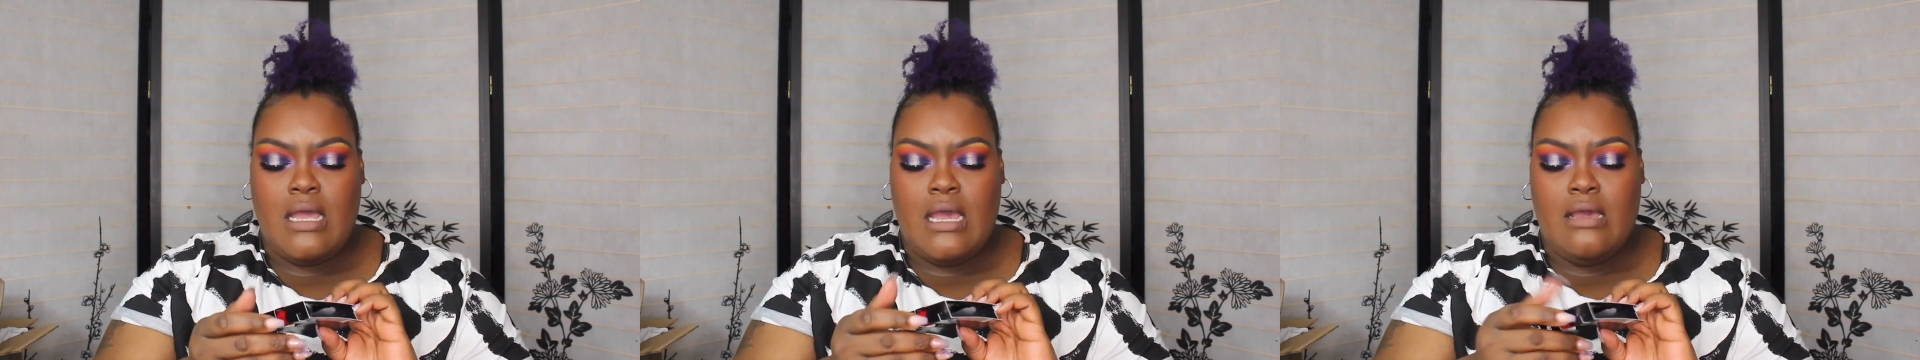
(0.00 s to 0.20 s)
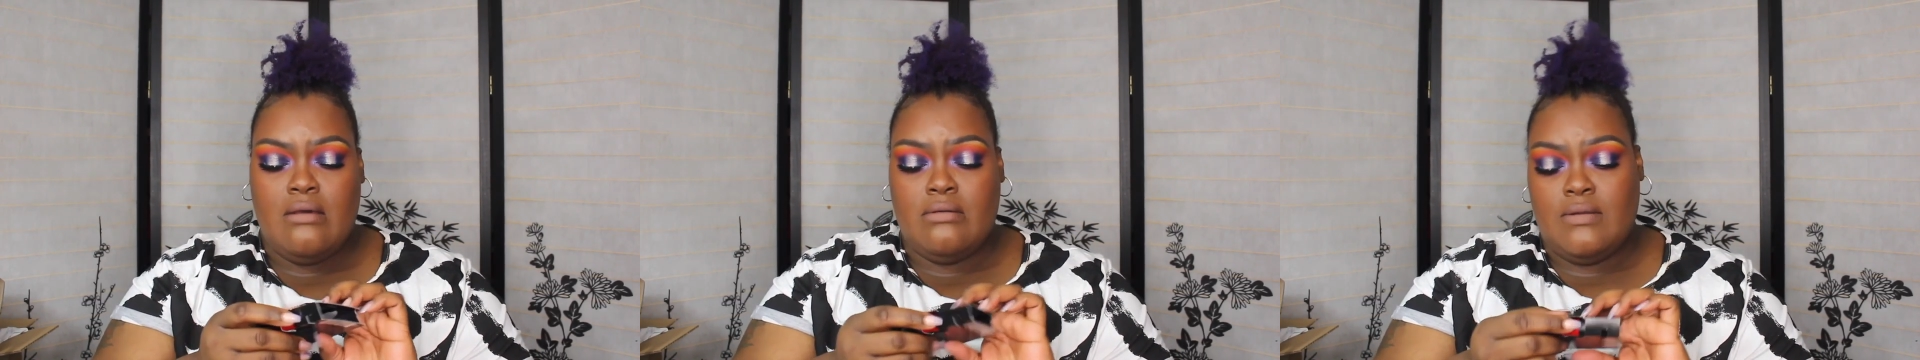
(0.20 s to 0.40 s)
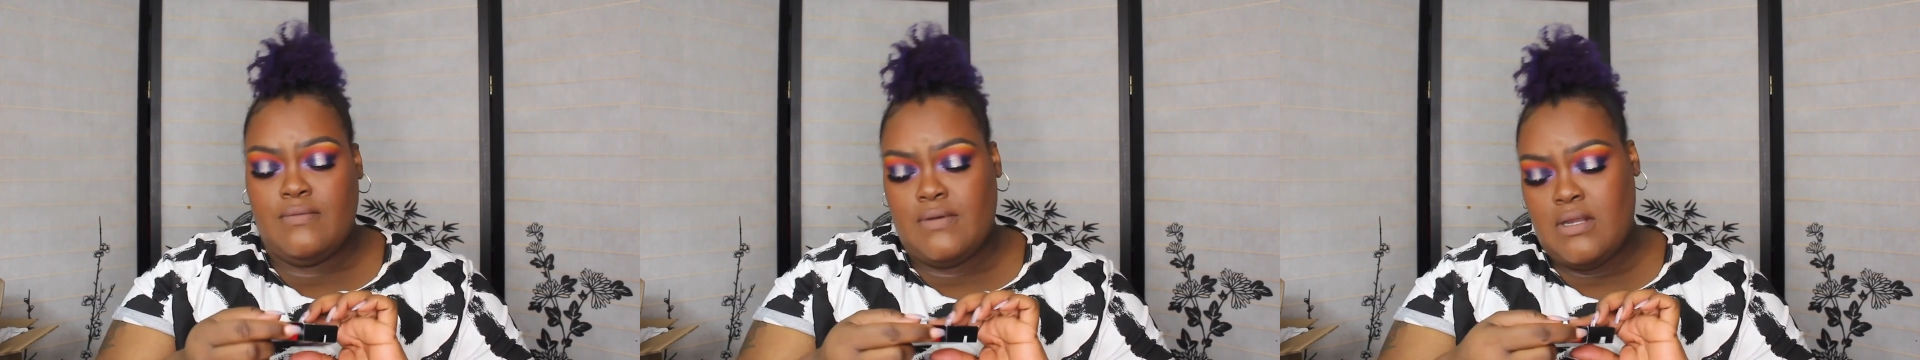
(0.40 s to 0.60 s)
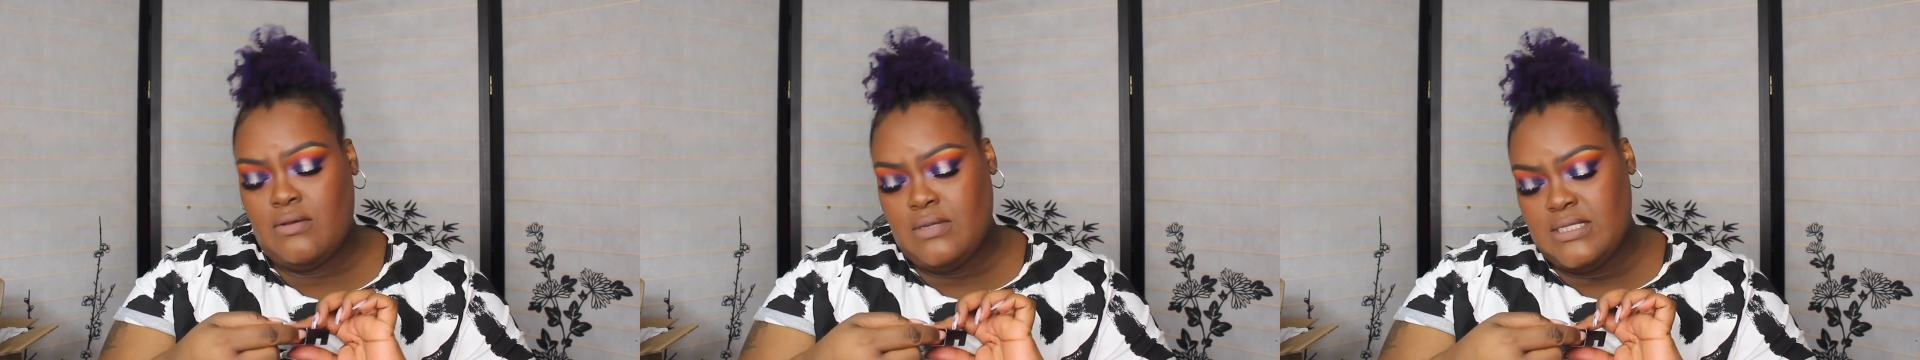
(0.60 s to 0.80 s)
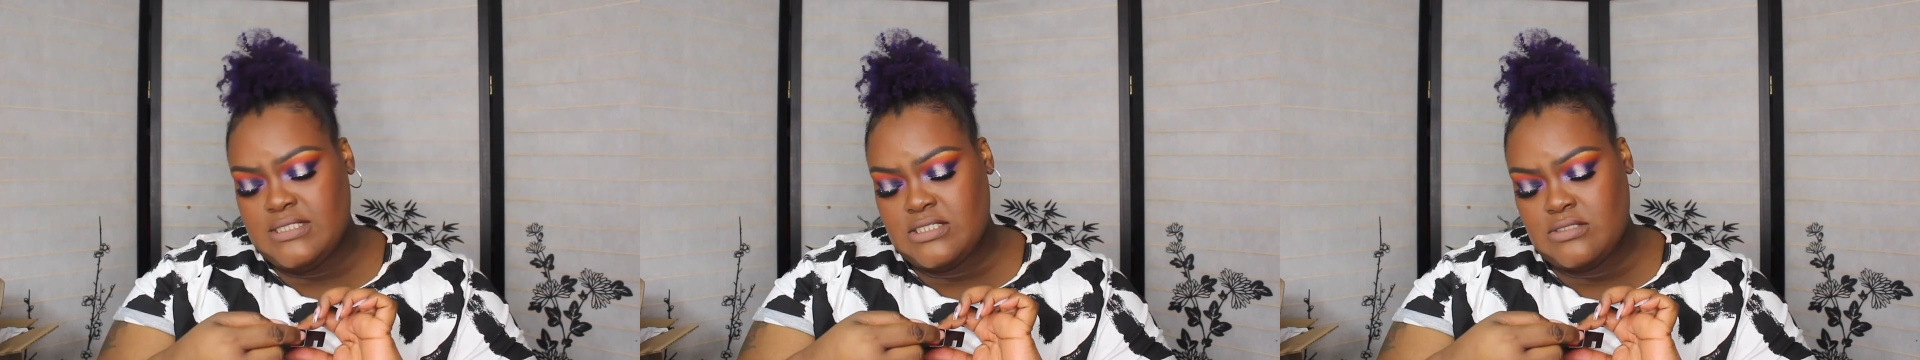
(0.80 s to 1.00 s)
I don't even
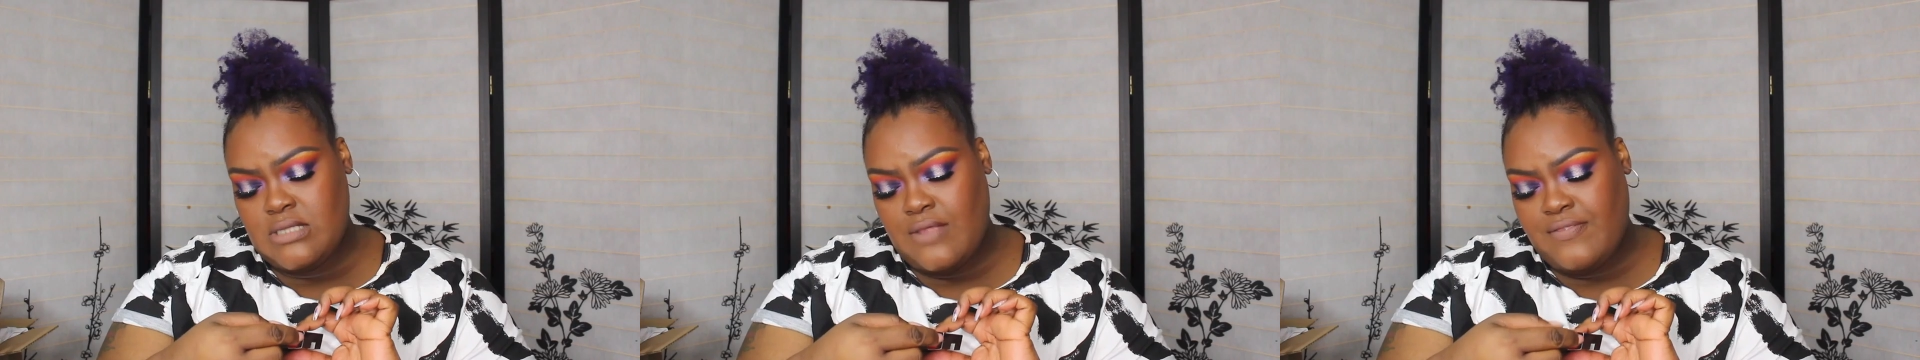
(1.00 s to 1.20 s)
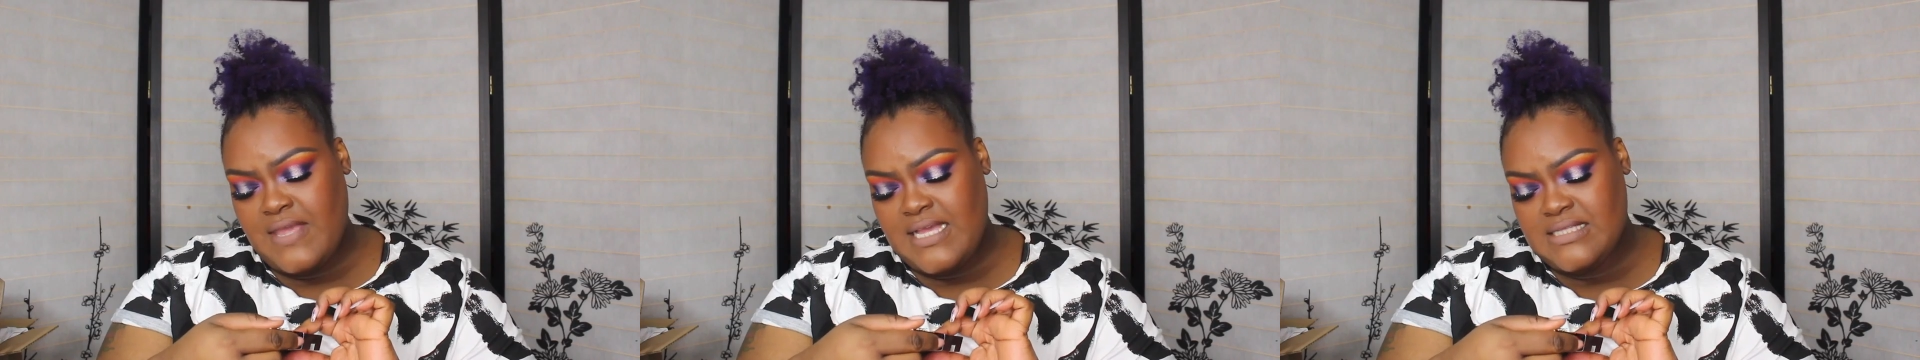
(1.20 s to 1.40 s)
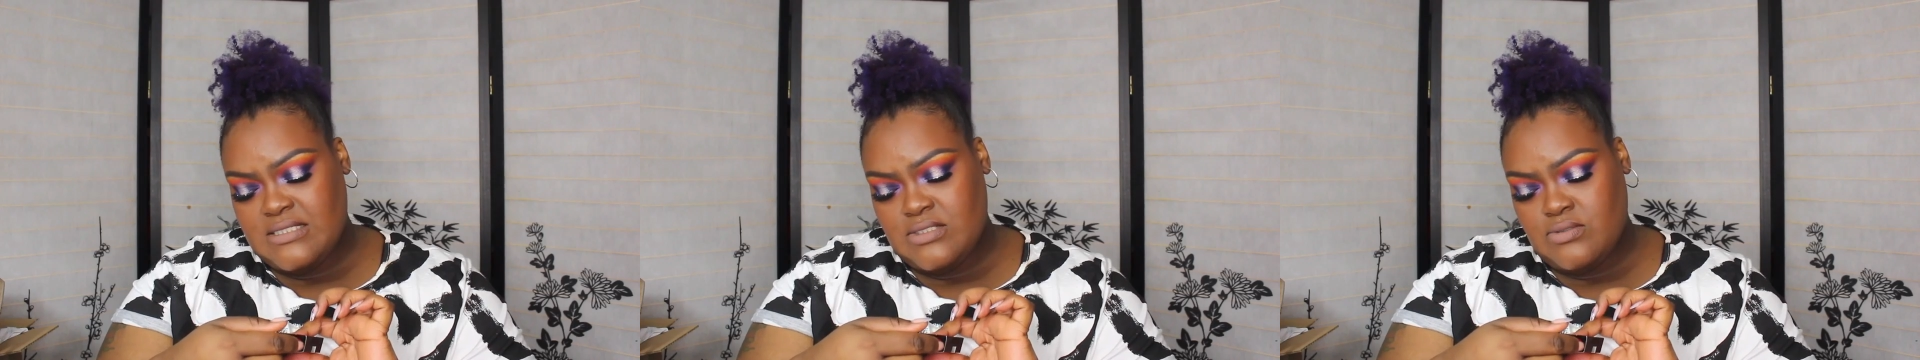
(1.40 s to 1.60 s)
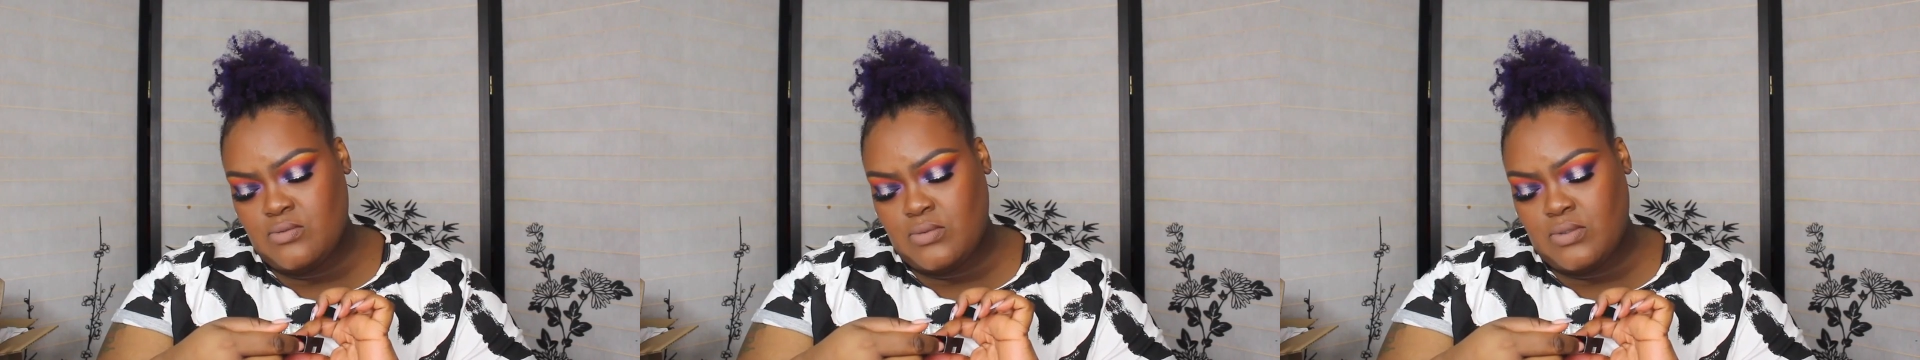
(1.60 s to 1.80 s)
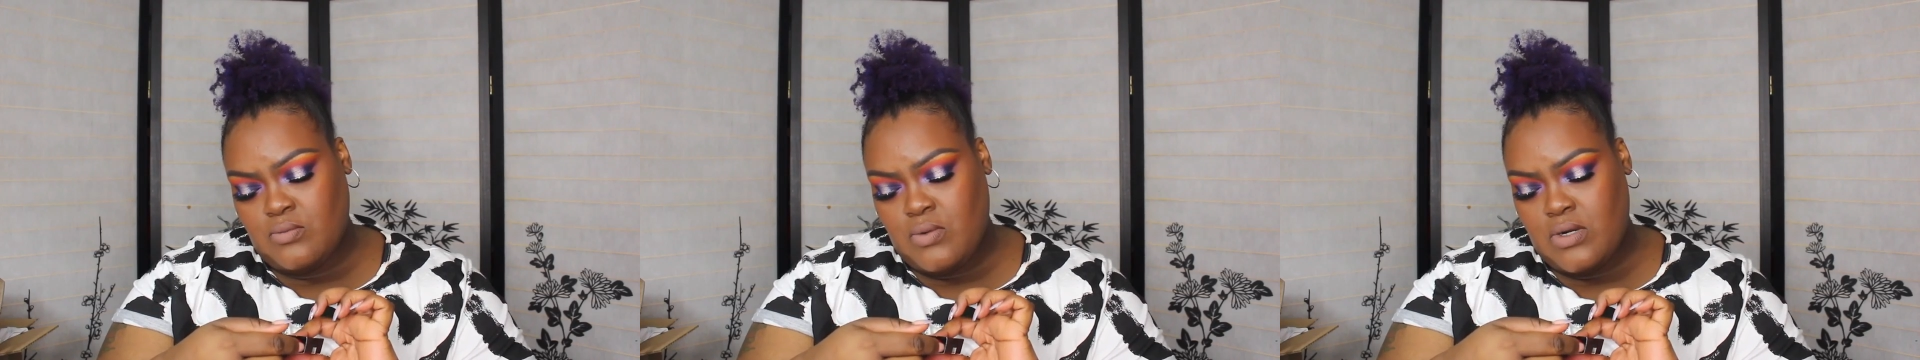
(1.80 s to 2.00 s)
know. It's, I think it's
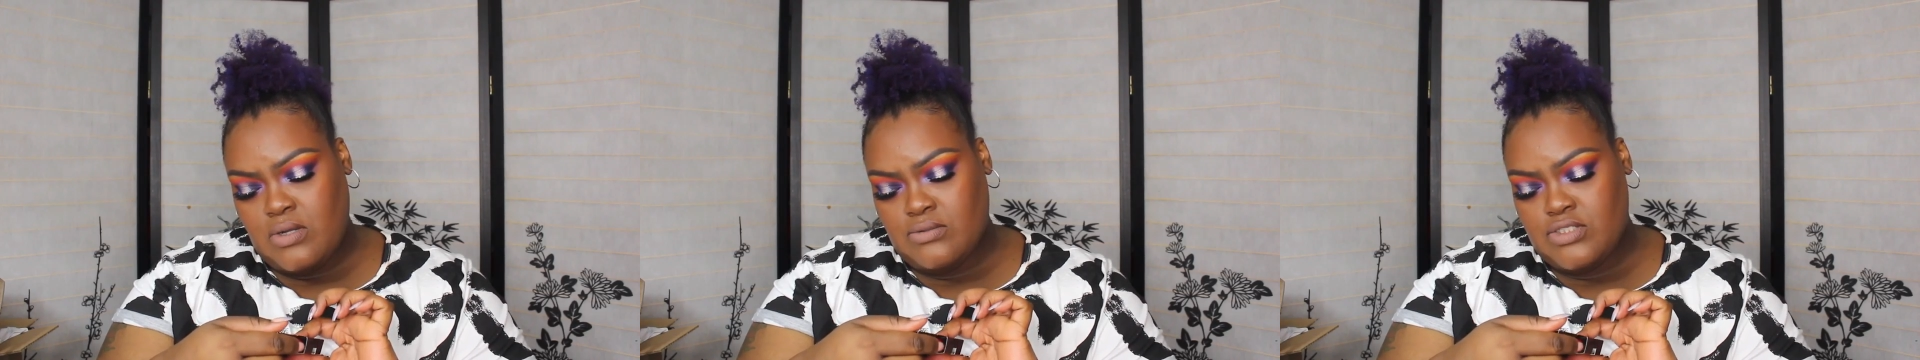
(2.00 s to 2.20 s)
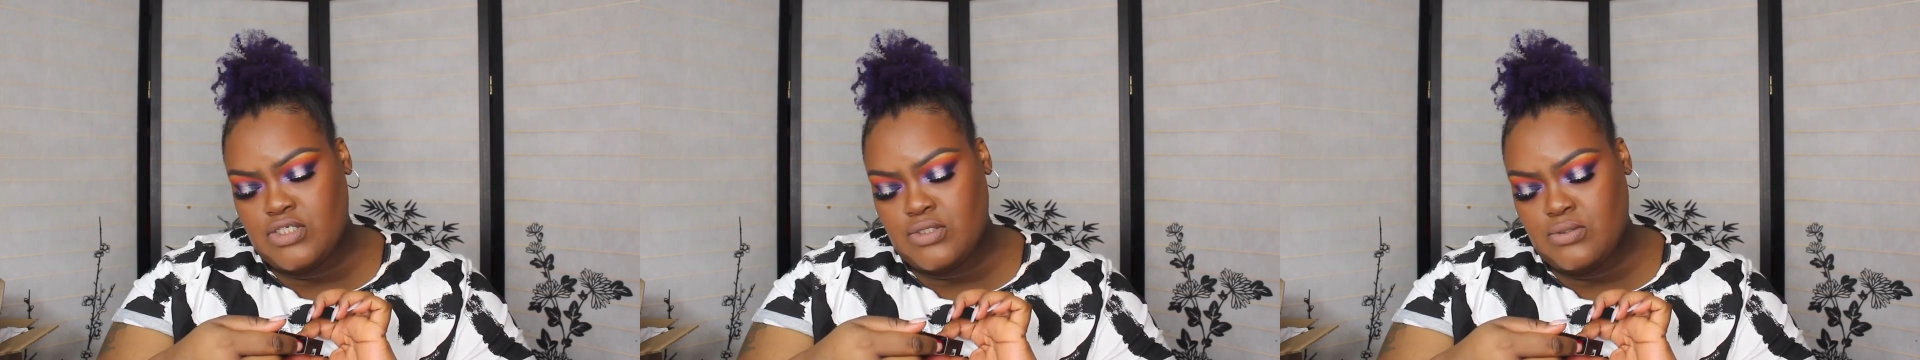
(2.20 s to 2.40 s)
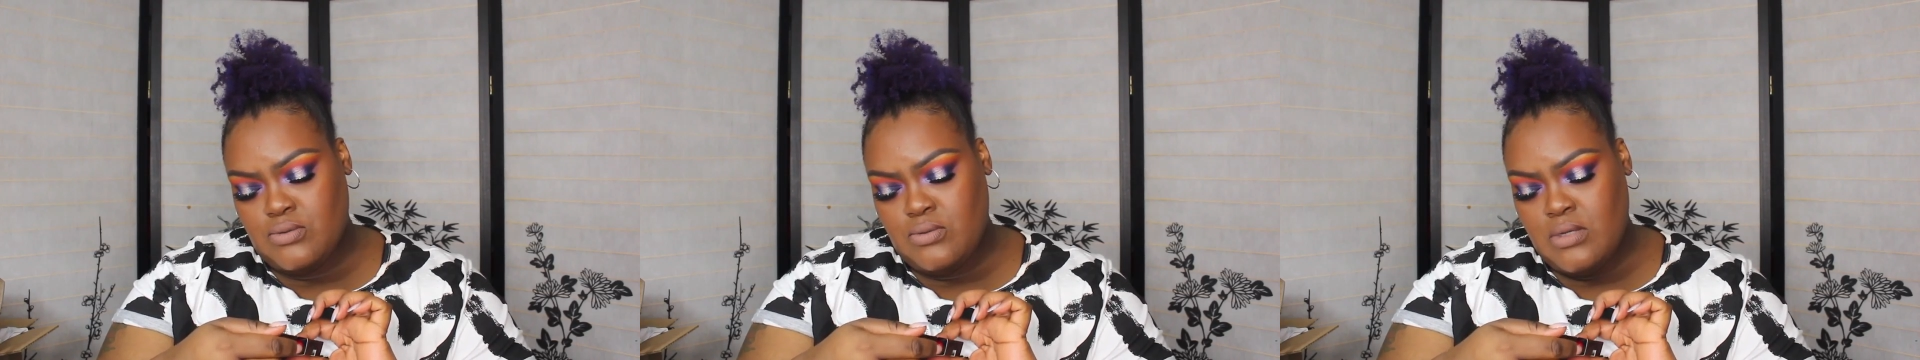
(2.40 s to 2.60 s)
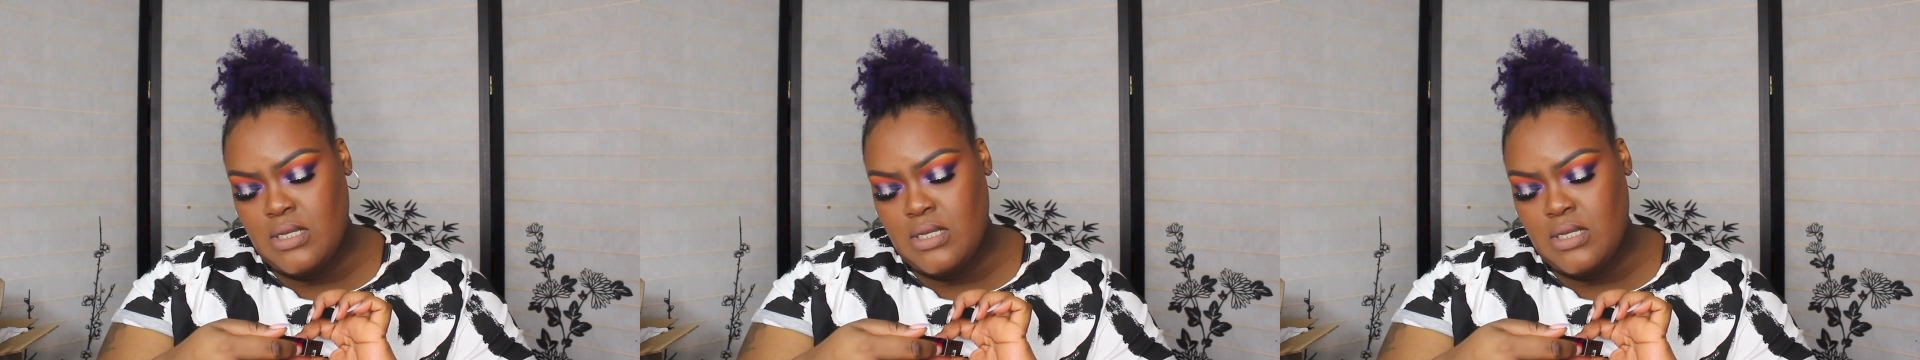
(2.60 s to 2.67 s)
102.